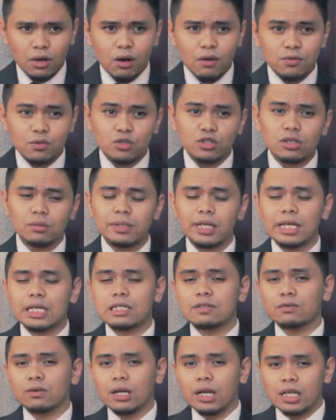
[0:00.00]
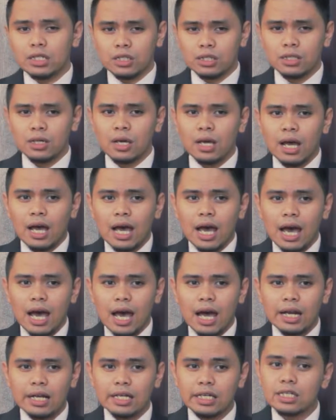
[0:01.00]
social media is for leisure,
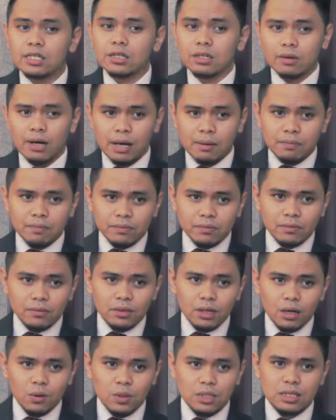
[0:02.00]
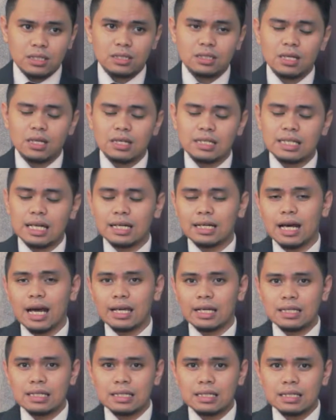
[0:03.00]
and Instagram was the second
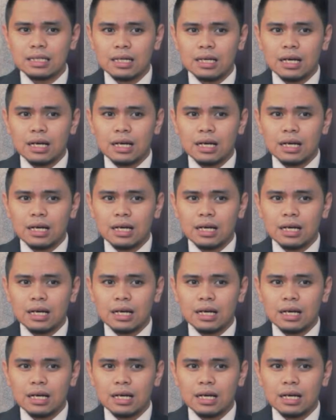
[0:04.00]
highest.